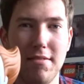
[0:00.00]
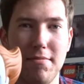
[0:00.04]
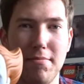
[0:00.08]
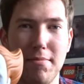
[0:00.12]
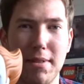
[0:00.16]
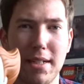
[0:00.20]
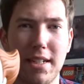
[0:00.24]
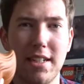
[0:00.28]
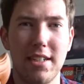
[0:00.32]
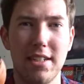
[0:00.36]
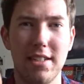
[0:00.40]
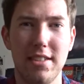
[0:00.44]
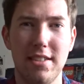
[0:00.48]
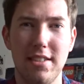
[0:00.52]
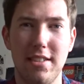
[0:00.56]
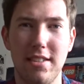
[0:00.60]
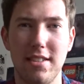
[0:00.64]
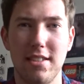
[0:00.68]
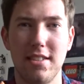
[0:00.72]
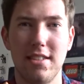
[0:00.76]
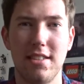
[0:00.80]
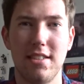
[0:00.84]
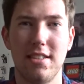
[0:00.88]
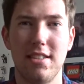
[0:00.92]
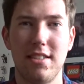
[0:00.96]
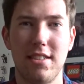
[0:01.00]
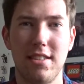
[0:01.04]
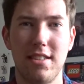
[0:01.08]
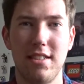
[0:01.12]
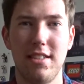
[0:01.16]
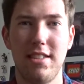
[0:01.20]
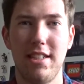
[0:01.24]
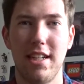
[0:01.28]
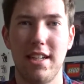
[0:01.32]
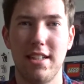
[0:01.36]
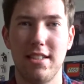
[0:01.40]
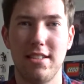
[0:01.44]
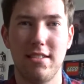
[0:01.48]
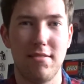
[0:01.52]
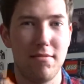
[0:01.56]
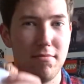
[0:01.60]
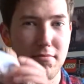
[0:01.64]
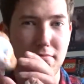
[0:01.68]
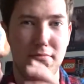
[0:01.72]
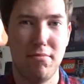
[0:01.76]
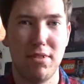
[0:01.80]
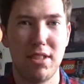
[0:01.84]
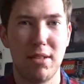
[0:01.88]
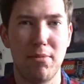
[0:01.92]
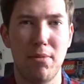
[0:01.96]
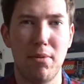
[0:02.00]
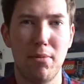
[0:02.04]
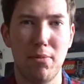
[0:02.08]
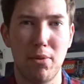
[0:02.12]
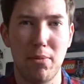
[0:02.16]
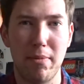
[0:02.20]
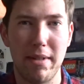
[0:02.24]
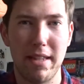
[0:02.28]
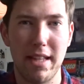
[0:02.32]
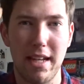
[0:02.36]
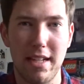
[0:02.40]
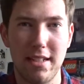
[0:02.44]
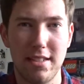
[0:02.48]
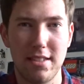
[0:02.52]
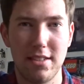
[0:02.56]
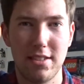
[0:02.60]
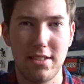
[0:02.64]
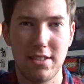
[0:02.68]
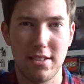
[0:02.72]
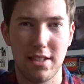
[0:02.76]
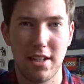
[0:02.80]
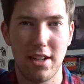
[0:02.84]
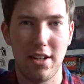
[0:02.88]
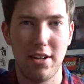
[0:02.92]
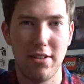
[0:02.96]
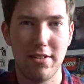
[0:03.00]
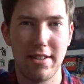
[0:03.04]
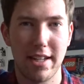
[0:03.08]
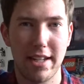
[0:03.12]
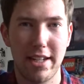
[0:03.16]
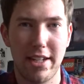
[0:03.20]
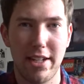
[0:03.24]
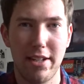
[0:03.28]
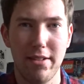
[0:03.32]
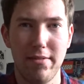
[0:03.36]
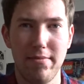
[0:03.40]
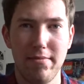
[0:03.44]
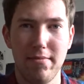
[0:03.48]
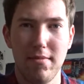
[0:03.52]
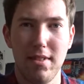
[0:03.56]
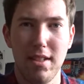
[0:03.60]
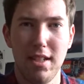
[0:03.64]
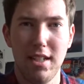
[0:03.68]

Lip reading: because someone bought me that, so thank you.